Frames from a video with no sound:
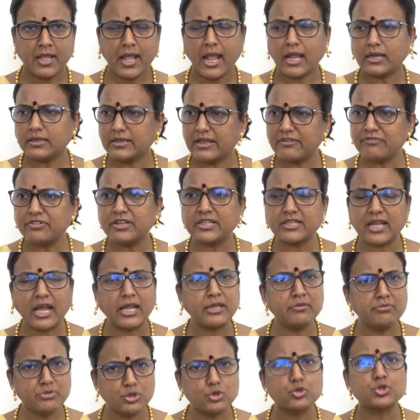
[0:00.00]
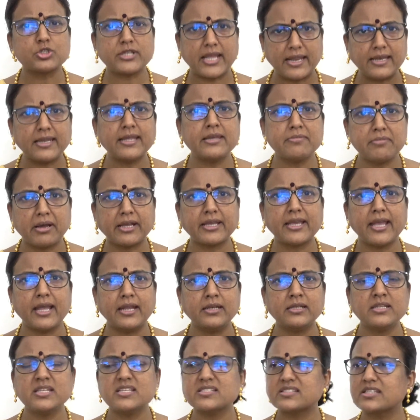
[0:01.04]
And every time you tell him
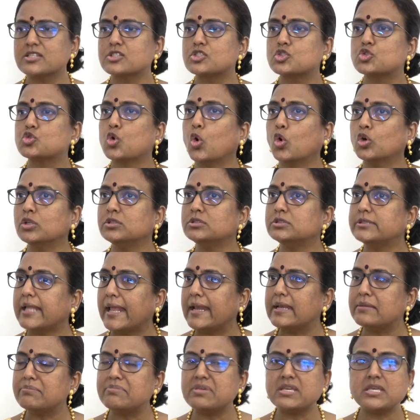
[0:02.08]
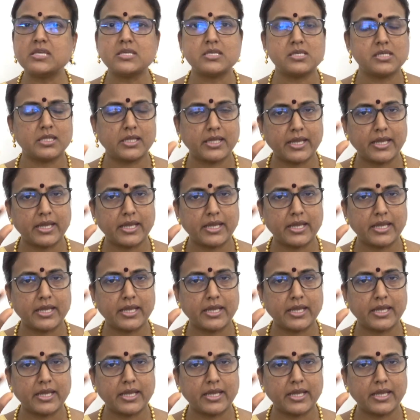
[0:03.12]
again, he says, don't tell me.